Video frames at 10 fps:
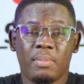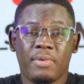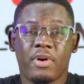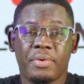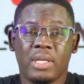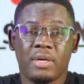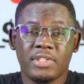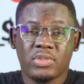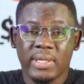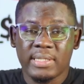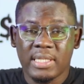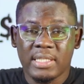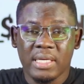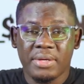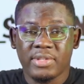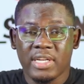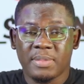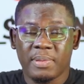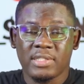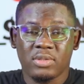before we delve into it, anytime you join us,
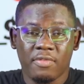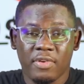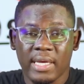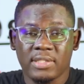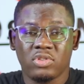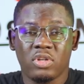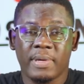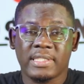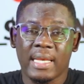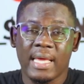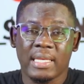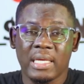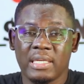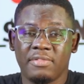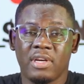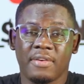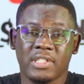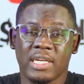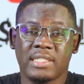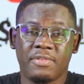please don't forget to drop us a like, the video
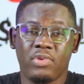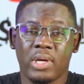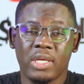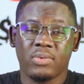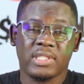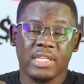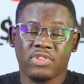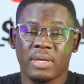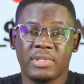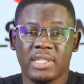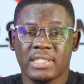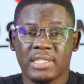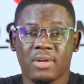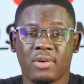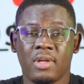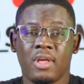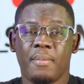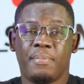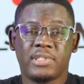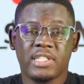after that. If you are new, subscribe to this channel,
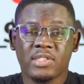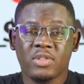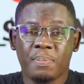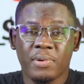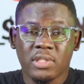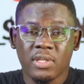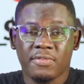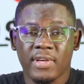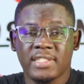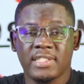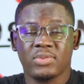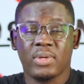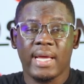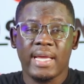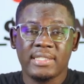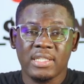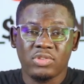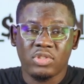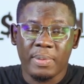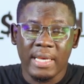put us on post notifications so that anytime
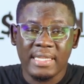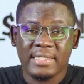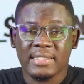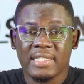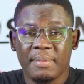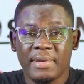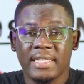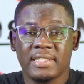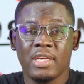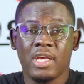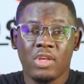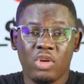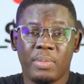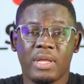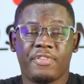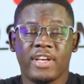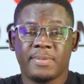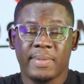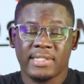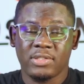you drop a latest update, you'll be the
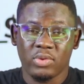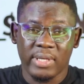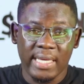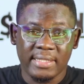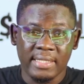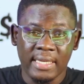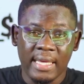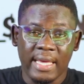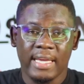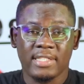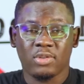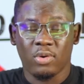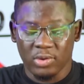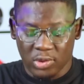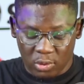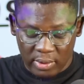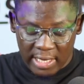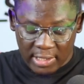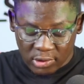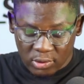first person to get and also
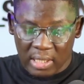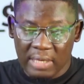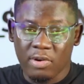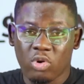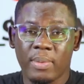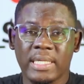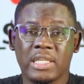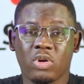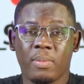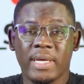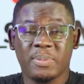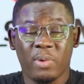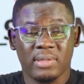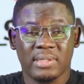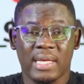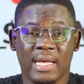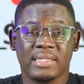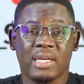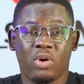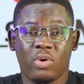enjoy. Leave your comments in the comment box.
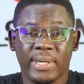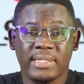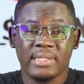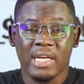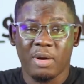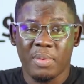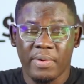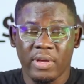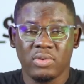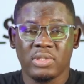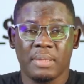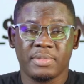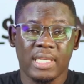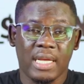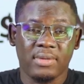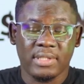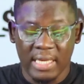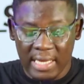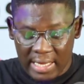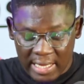As always, I'll be bringing you some shout outs
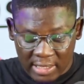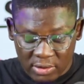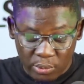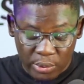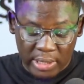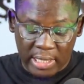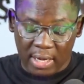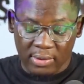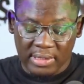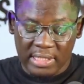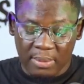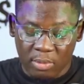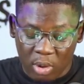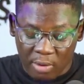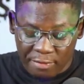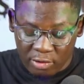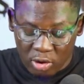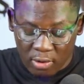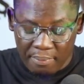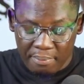and read out some of
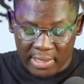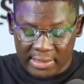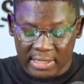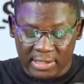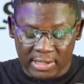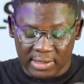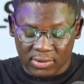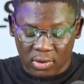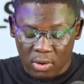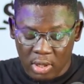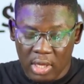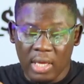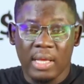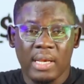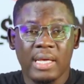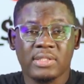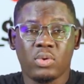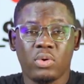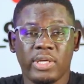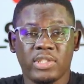your messages. So let's
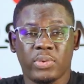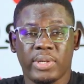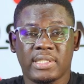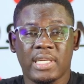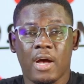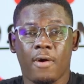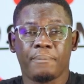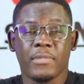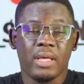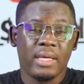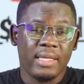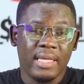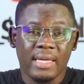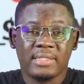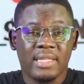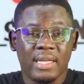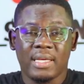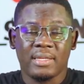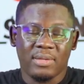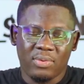go into it. Now, today,
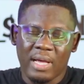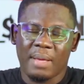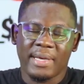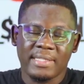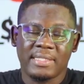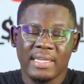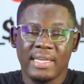yes,